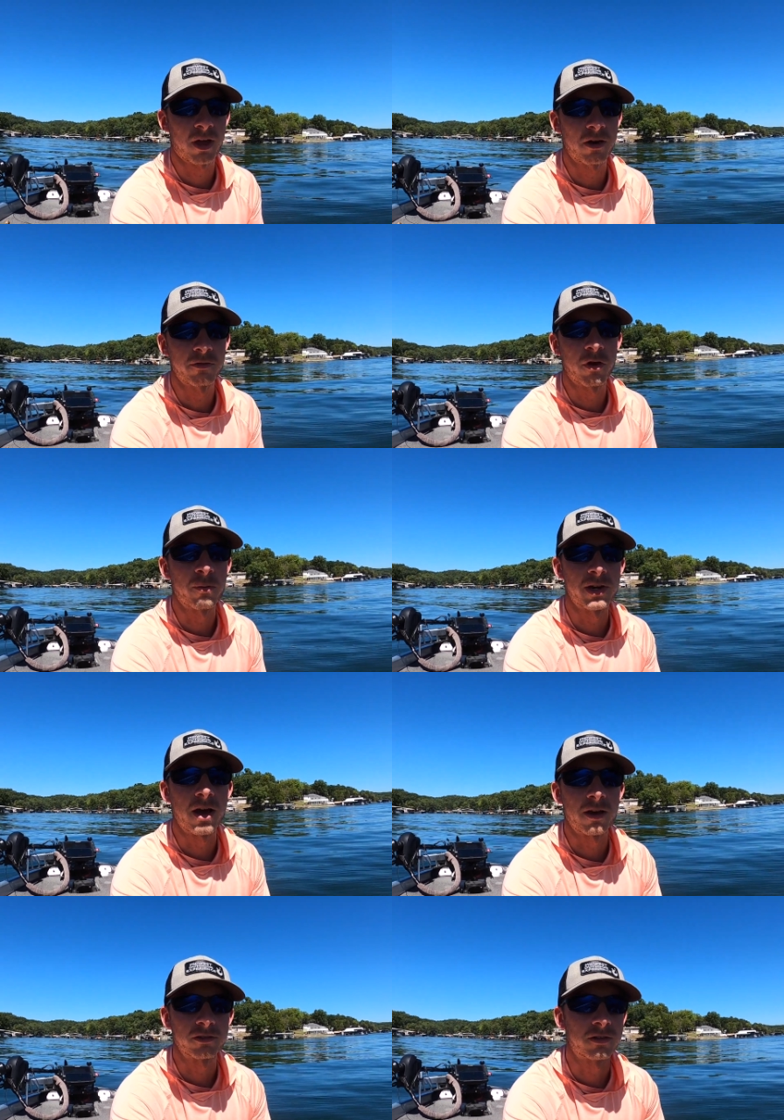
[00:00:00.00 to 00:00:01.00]
I don't even know how many
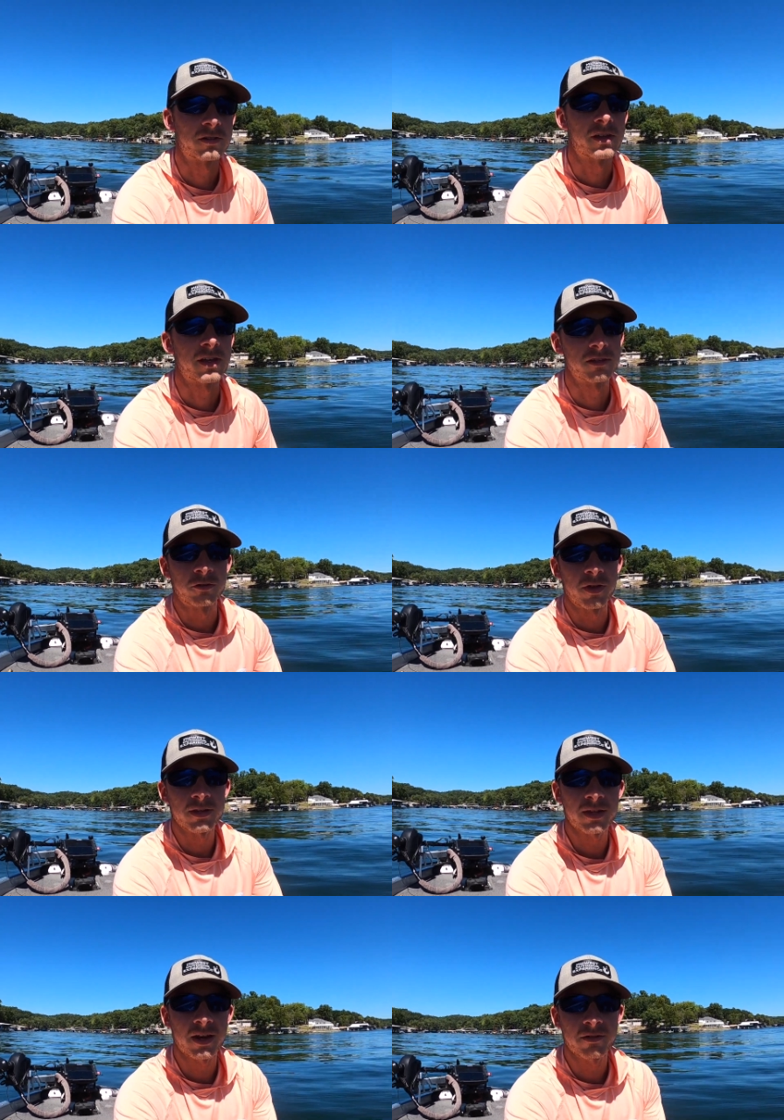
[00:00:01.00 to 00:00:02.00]
docks in this lake. So
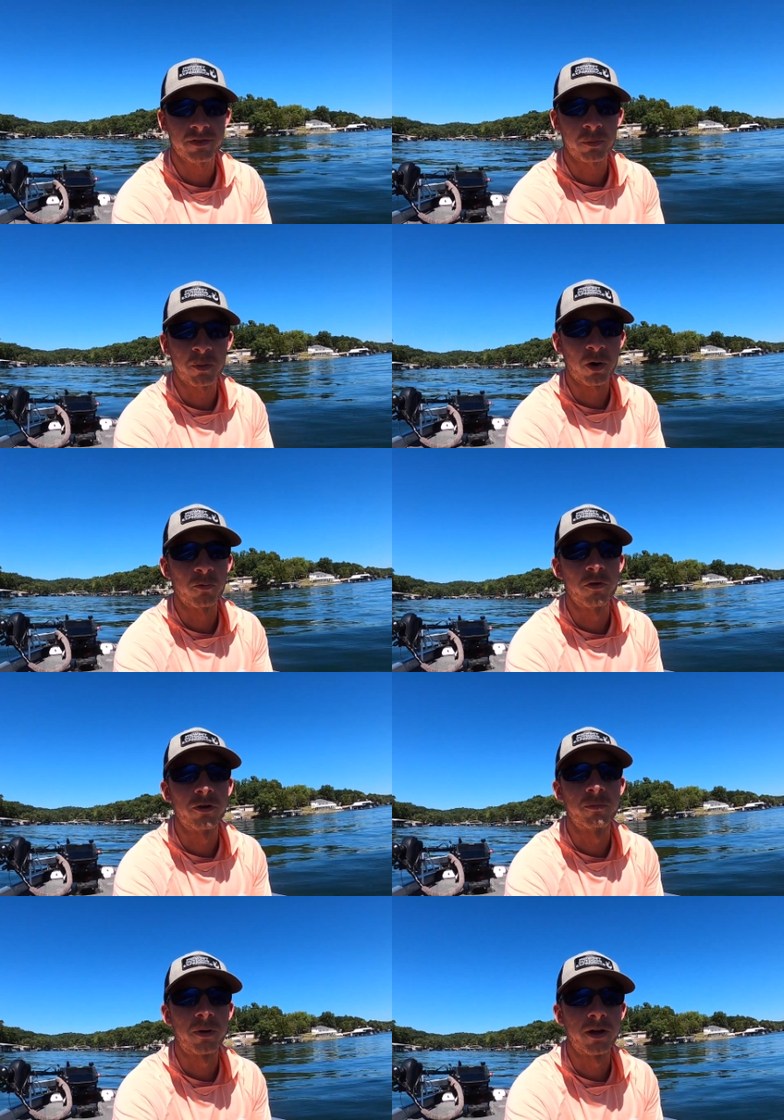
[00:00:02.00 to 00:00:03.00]
that's kind of like part one
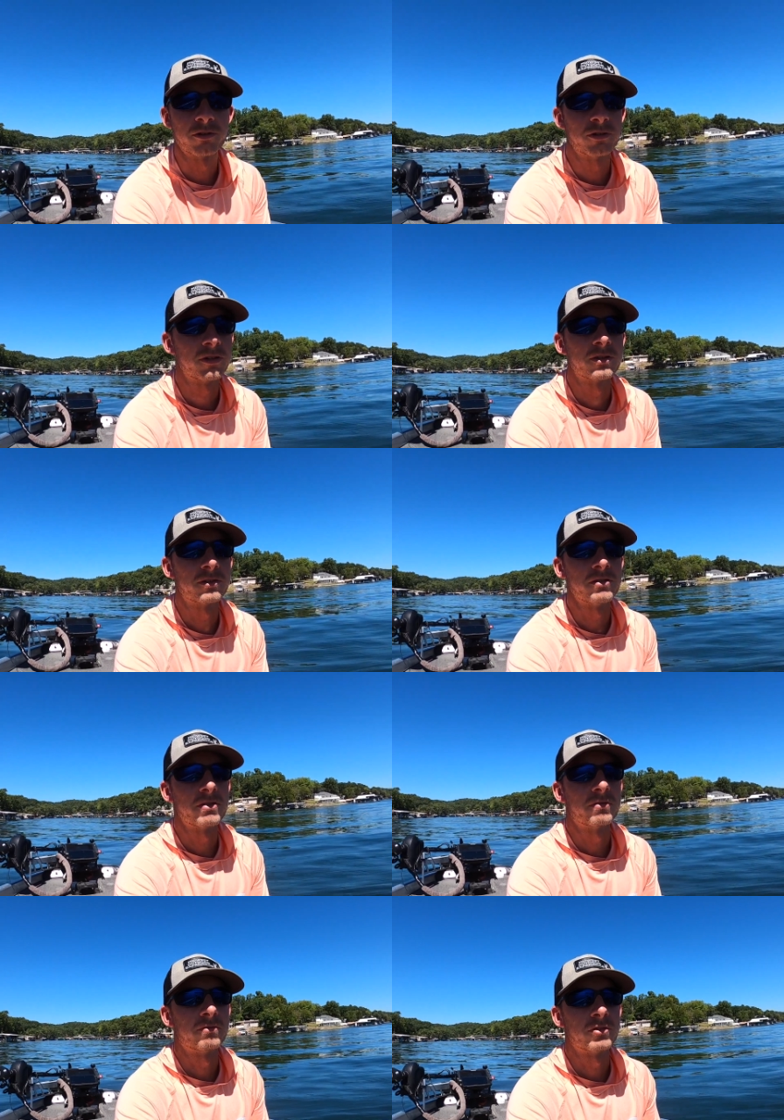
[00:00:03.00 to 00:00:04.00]
of brush, is you
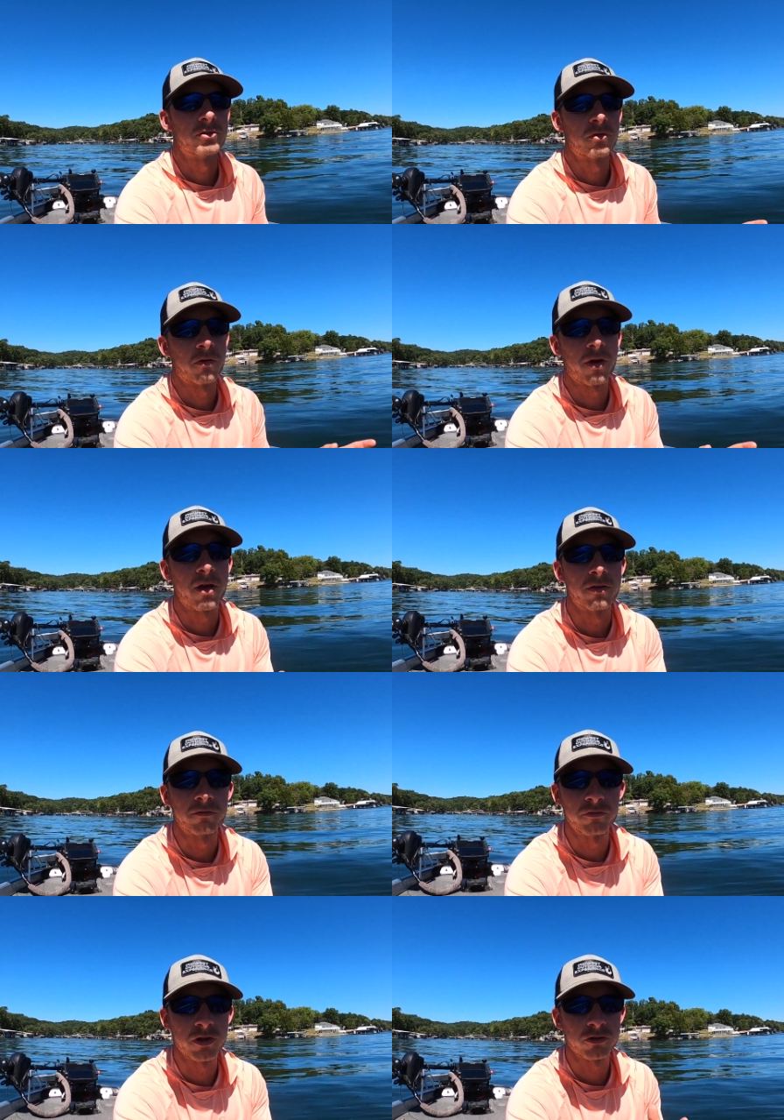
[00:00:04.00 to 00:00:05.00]
can just run around
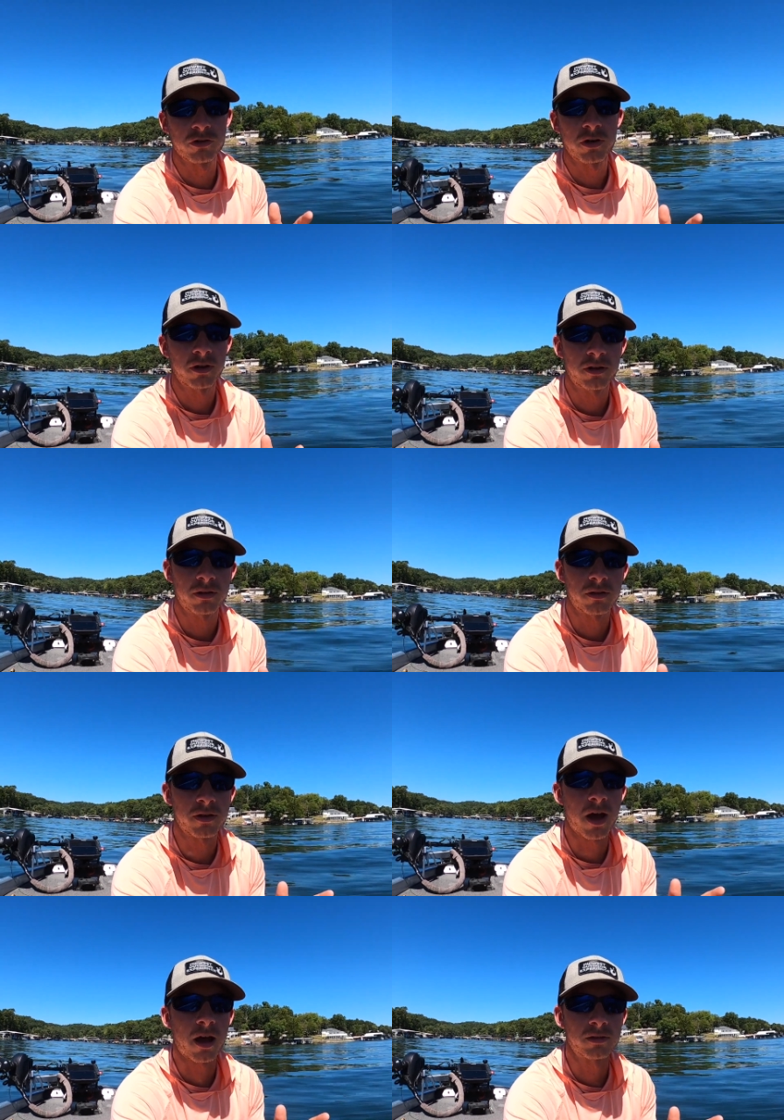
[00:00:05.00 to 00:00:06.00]
and fish the
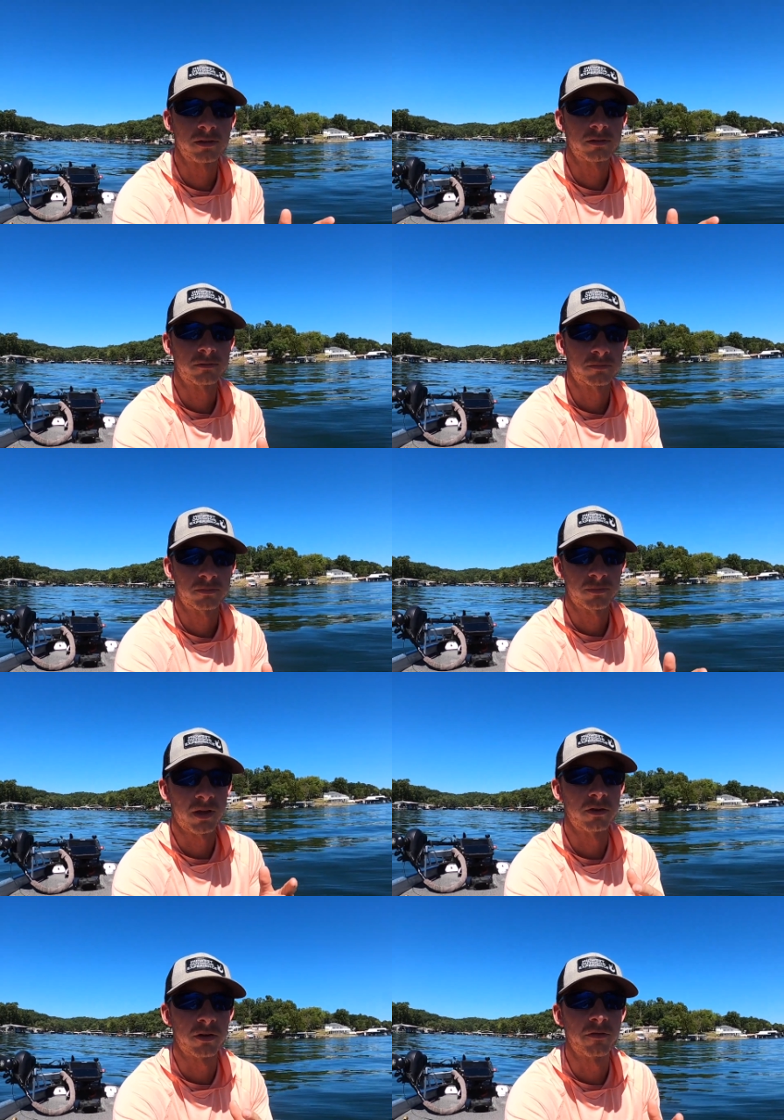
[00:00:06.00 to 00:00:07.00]
docks
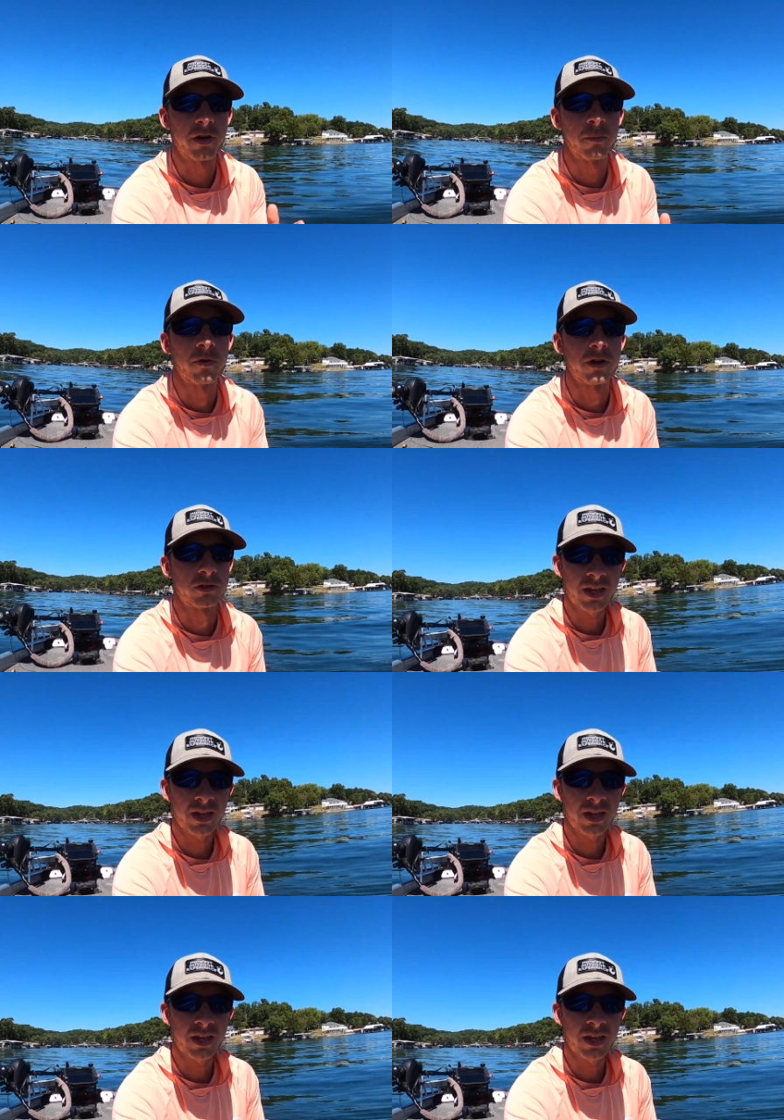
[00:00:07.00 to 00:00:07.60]
and you're gonna find brush.